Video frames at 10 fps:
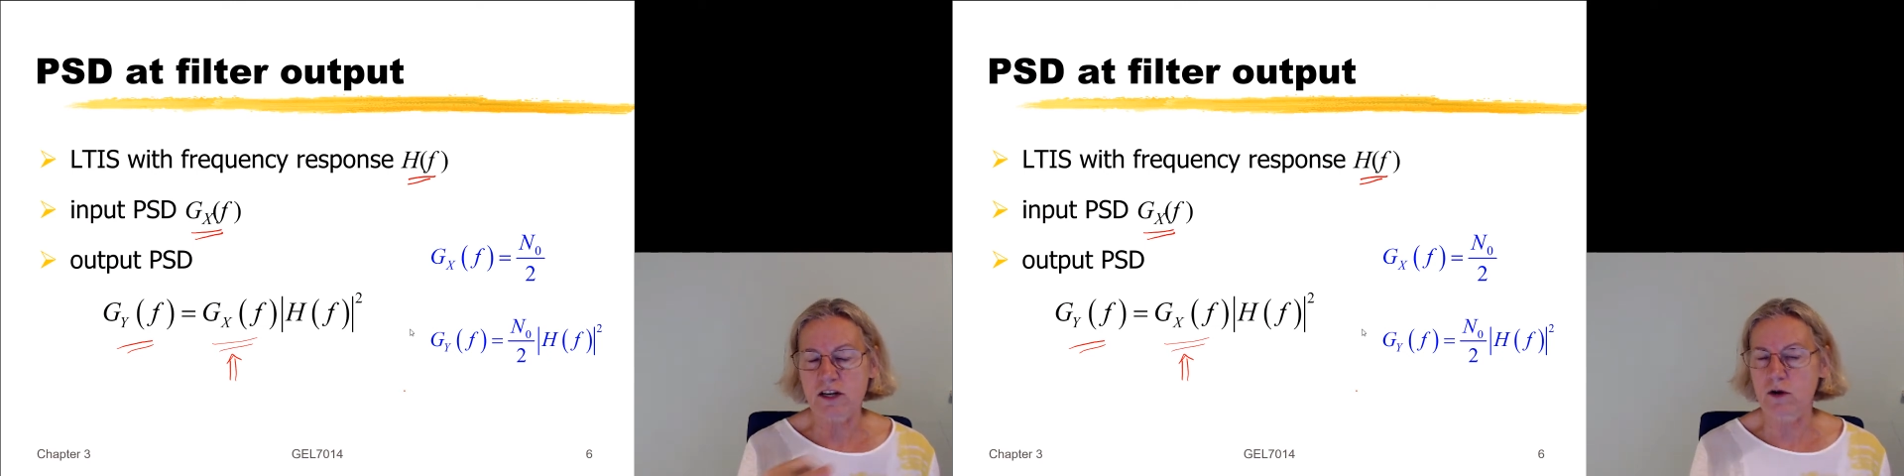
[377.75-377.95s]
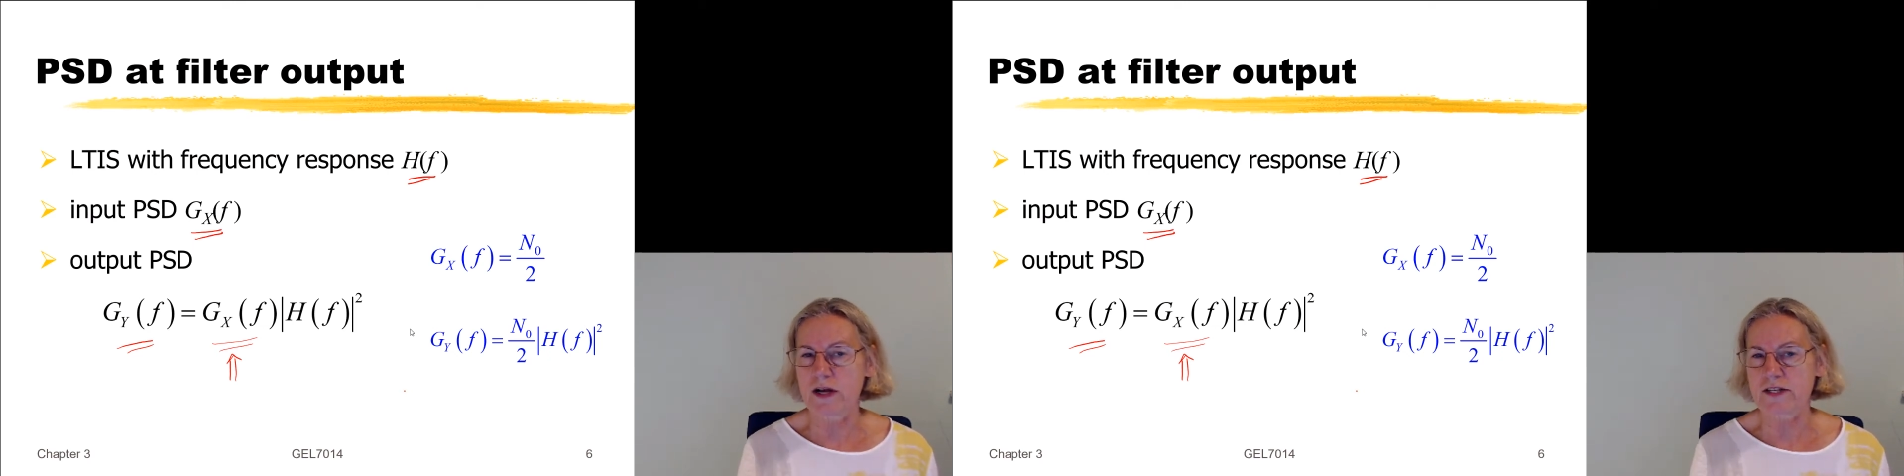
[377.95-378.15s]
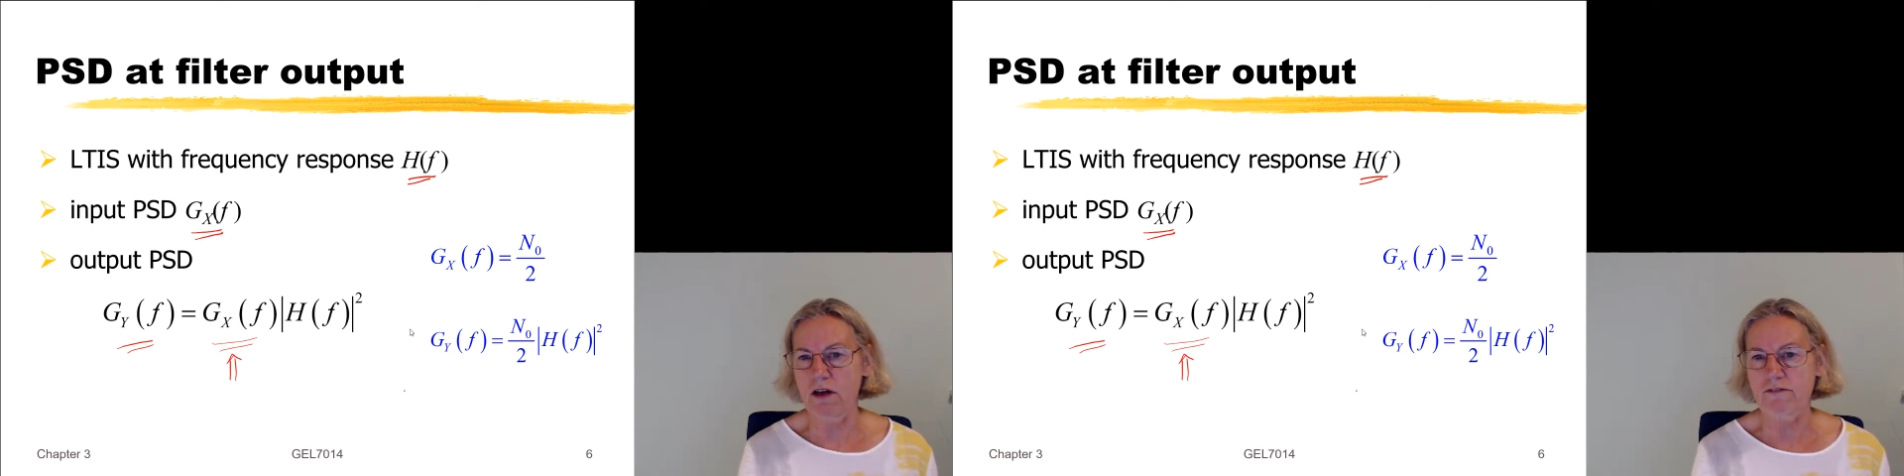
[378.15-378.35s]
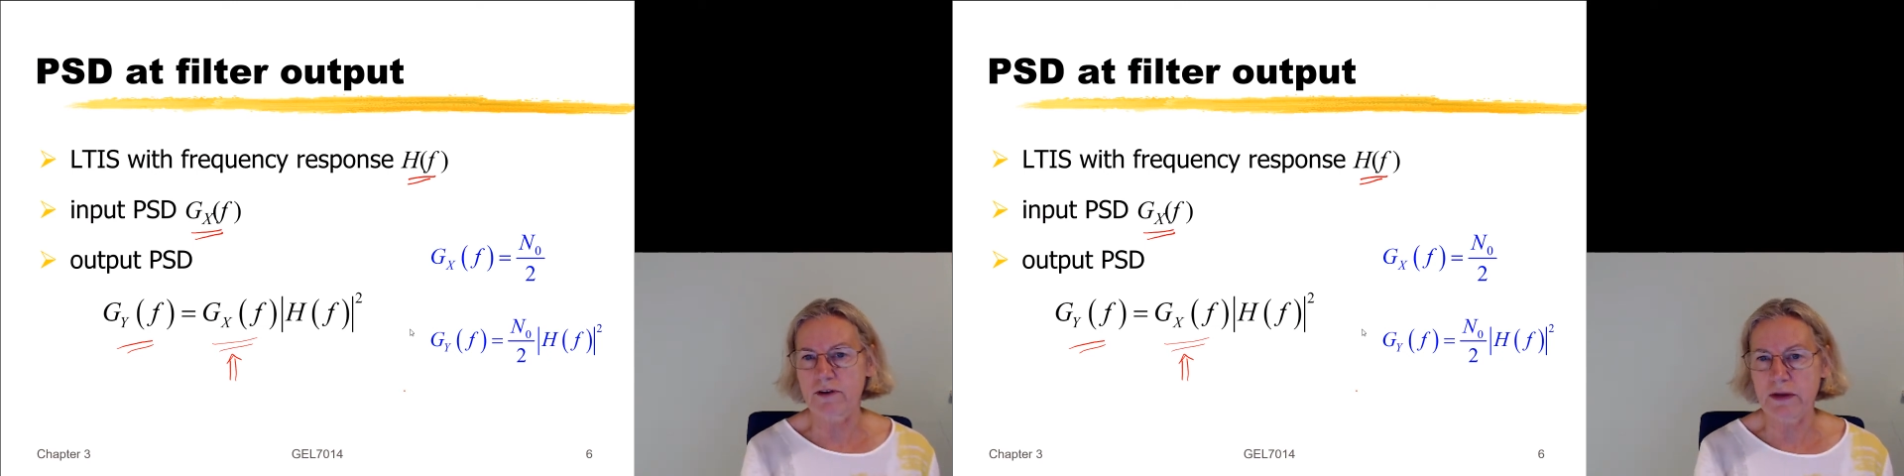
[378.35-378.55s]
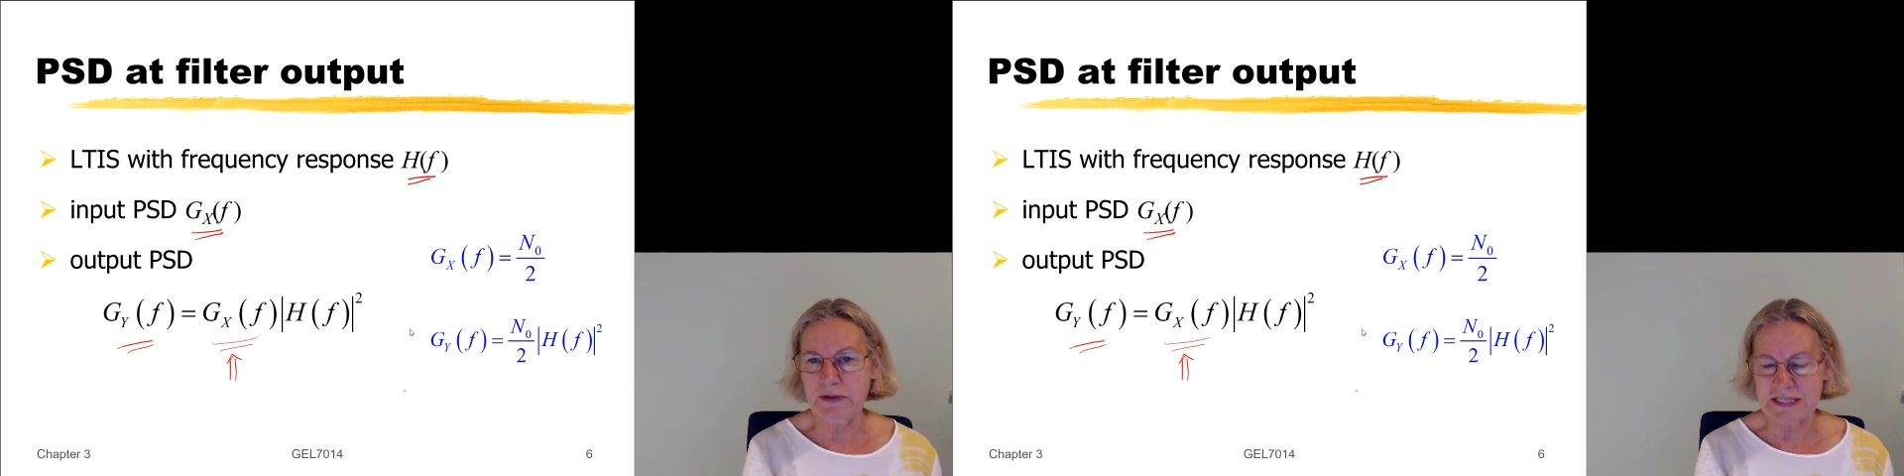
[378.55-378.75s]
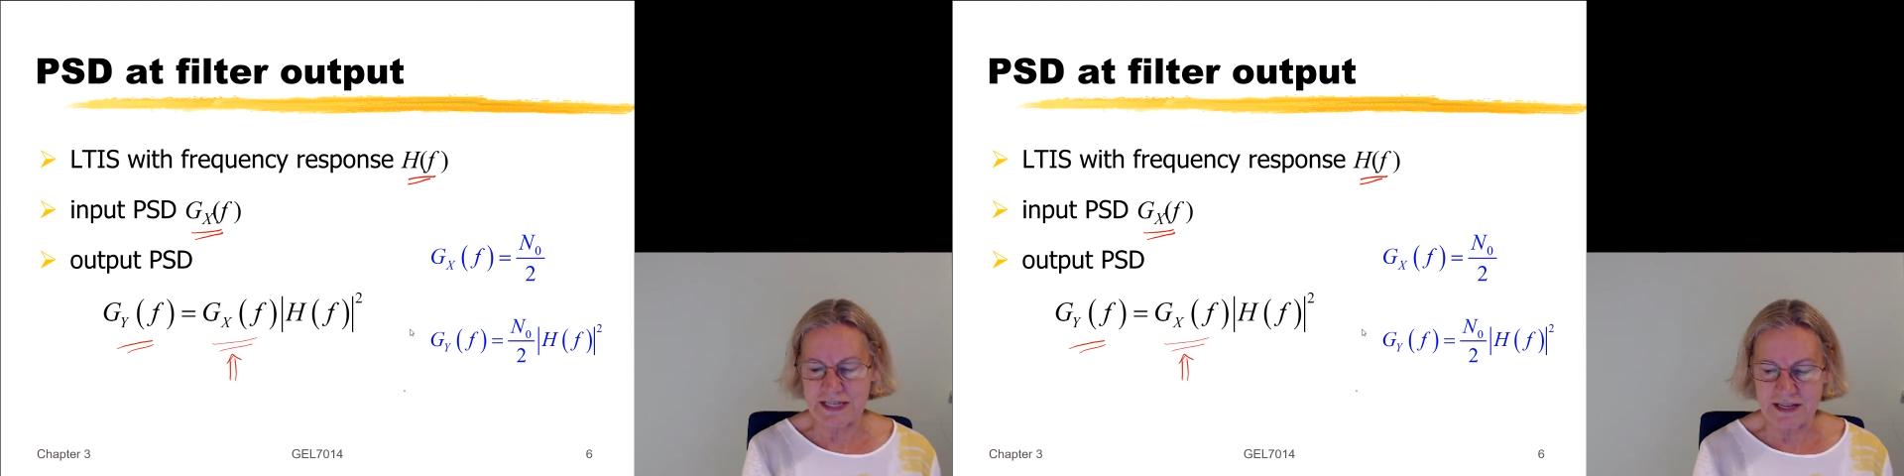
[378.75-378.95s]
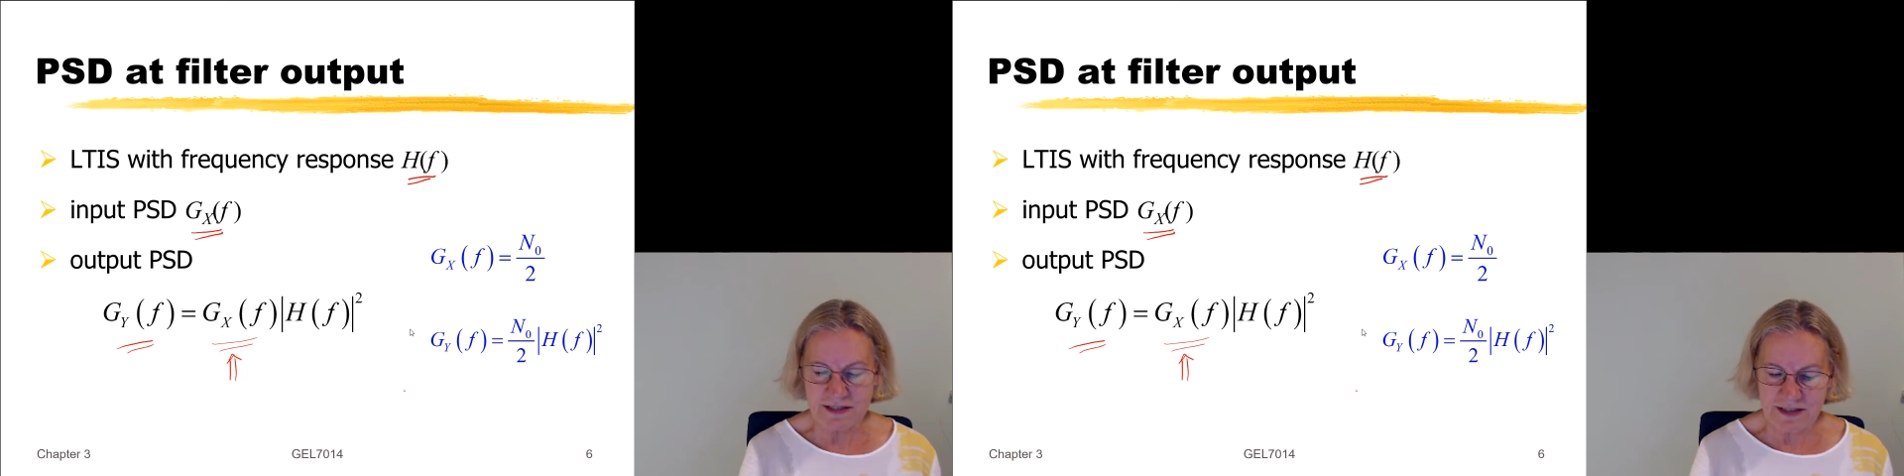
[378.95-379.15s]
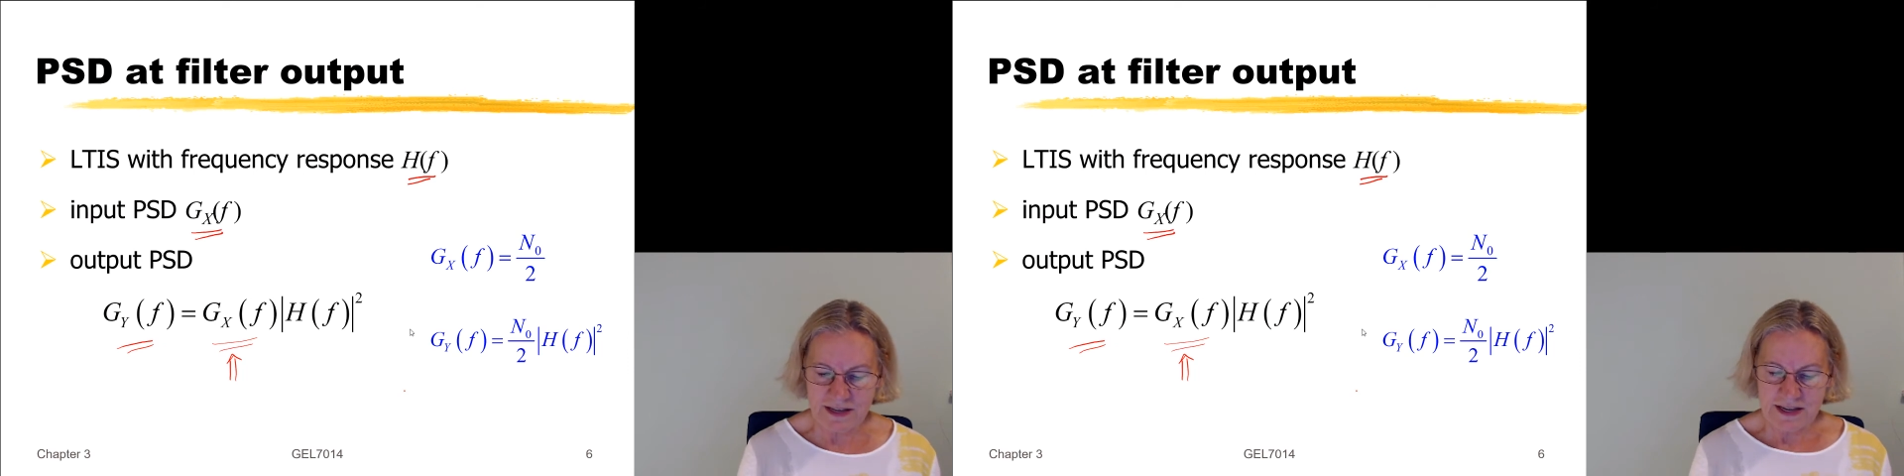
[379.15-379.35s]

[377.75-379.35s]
across all frequencies.